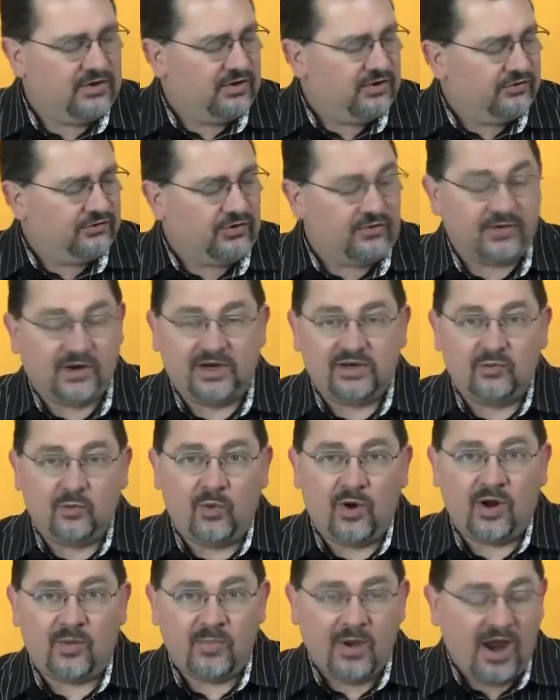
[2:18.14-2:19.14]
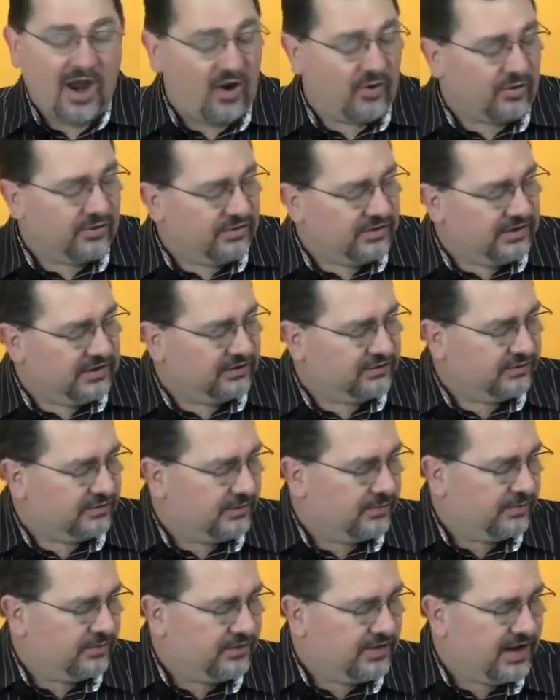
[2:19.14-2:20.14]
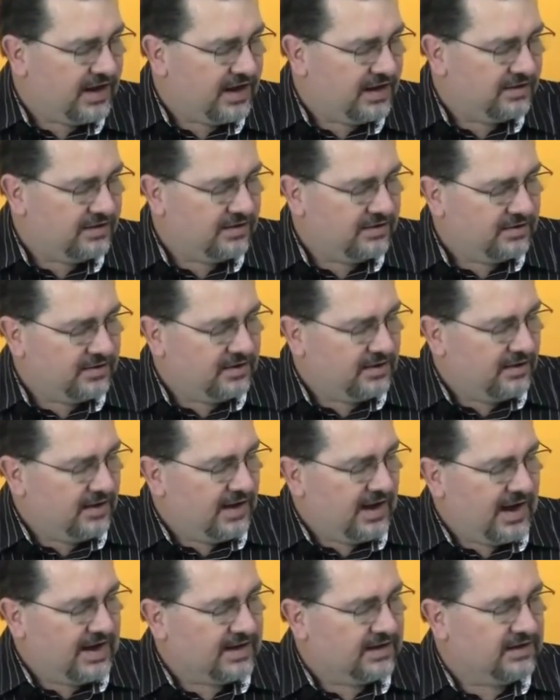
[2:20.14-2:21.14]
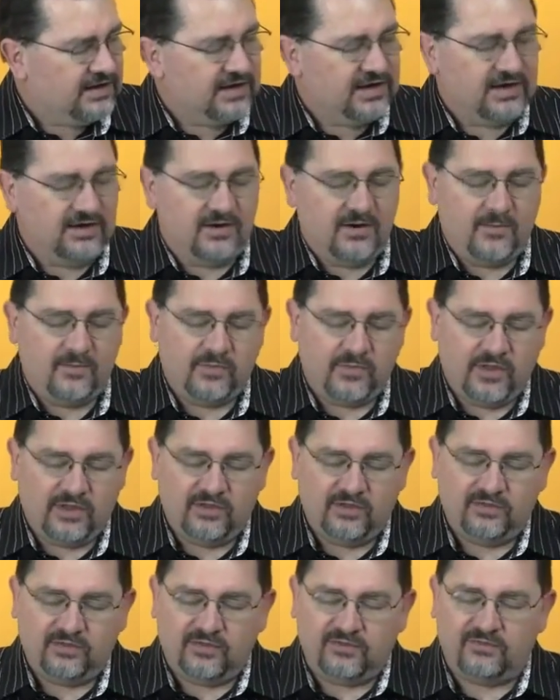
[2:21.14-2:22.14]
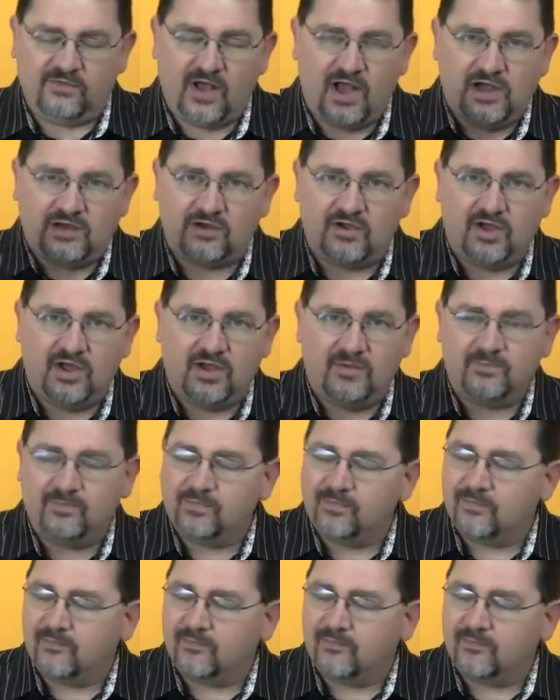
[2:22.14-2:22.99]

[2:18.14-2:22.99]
So if I want to power this, then I can get the Valcom